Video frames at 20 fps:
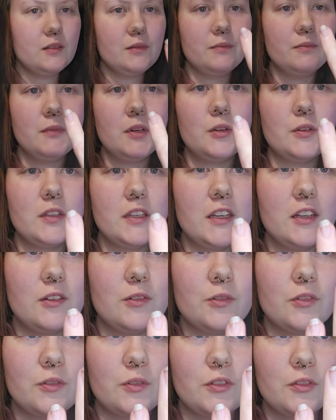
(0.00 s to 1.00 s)
oh yeah,
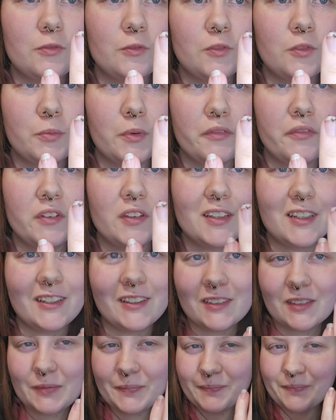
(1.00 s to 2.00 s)
also it's ruined my
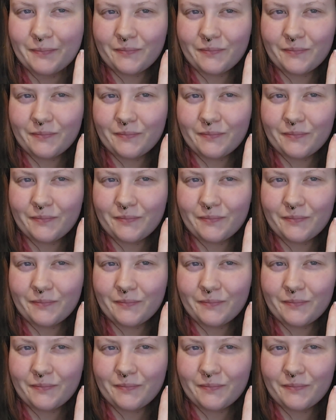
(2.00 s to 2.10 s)
fingernails.